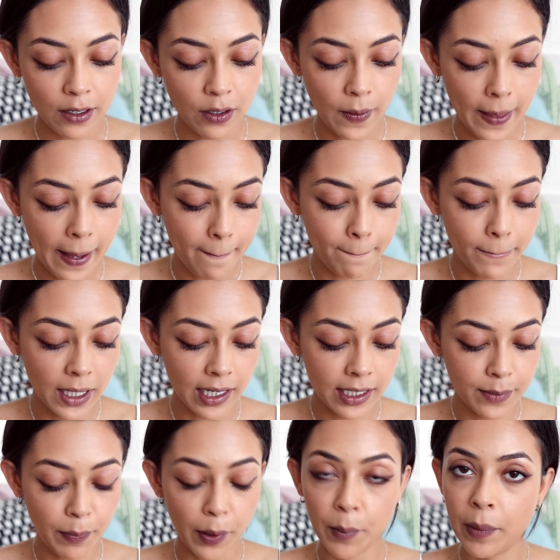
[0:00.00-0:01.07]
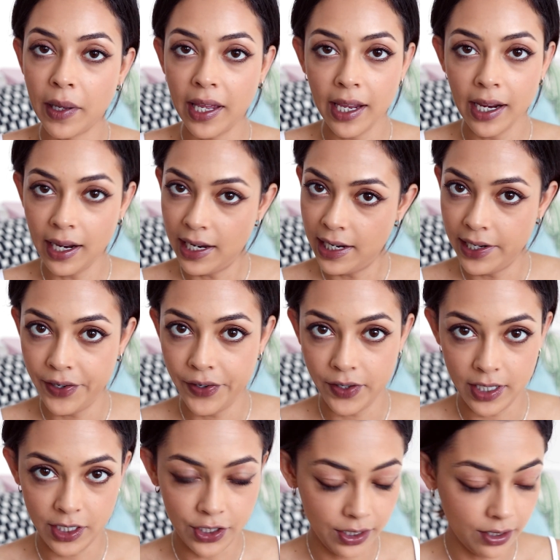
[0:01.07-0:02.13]
Got that blood pumping and
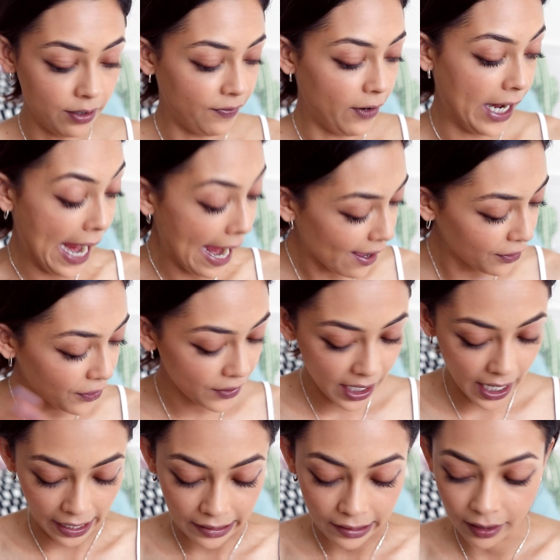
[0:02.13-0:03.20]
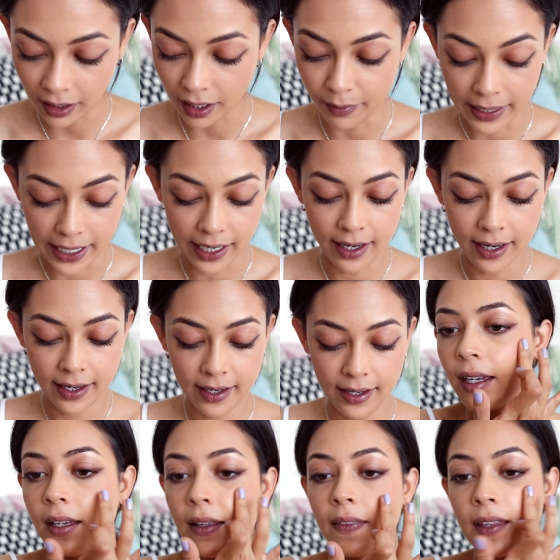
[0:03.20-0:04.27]
I just look very healthy and glowy.
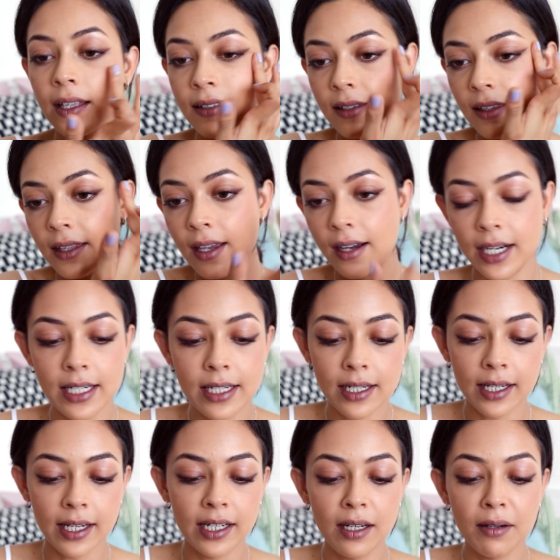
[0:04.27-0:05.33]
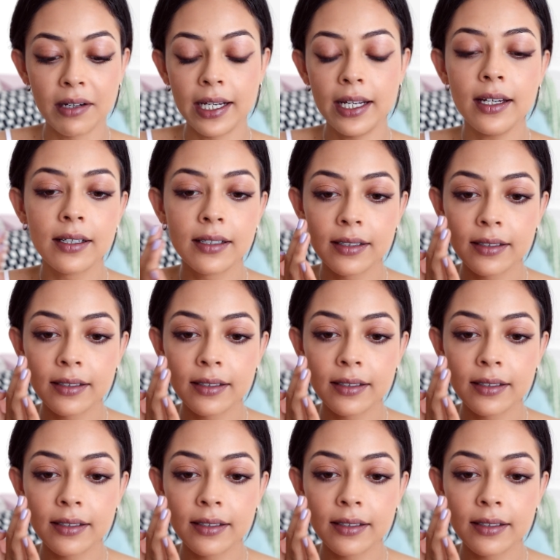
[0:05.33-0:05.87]
That's the idea anyway.